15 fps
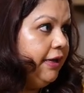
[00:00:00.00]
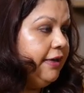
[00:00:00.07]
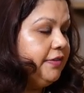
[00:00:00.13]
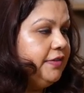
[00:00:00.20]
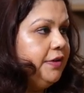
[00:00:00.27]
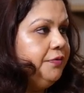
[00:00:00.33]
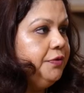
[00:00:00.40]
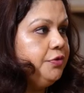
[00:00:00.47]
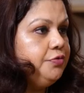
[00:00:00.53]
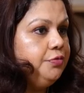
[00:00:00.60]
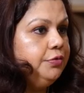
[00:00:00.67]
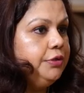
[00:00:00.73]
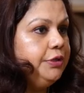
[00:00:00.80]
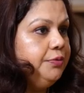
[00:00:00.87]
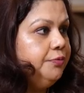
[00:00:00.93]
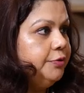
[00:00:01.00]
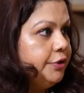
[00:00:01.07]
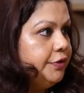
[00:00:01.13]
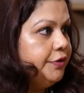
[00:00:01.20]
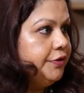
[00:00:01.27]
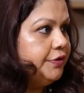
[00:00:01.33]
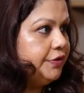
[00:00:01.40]
It's given to only
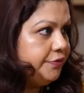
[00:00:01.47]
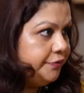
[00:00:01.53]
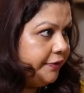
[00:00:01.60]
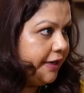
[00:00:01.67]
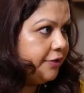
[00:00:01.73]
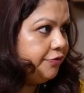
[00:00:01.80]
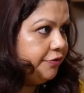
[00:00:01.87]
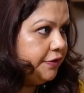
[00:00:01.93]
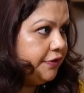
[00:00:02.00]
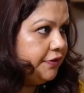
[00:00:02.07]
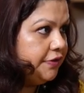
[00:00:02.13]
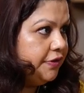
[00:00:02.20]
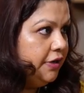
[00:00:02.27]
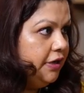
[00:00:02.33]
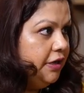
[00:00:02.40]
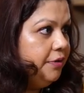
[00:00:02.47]
workers in factories.